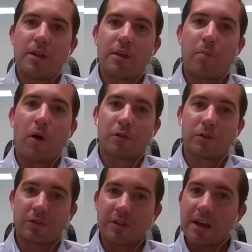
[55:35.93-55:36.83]
the
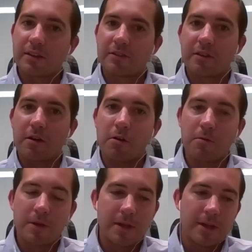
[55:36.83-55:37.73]
particle size.
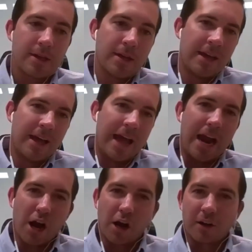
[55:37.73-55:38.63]
So
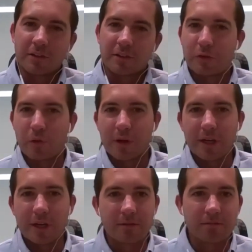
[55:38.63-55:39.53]
hair is
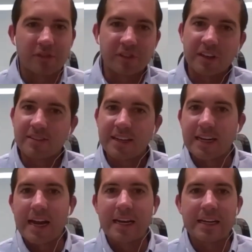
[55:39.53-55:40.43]
between sixty
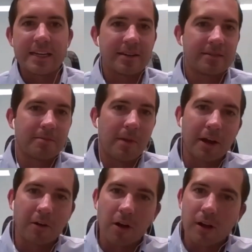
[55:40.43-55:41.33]
and eighty
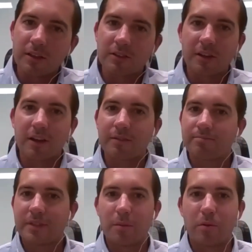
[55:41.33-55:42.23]
microns. A
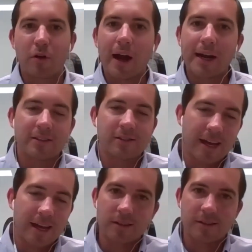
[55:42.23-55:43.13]
typical grain of
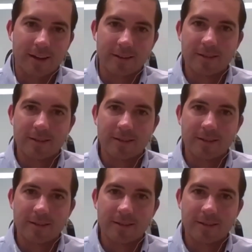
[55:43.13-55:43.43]
sand is like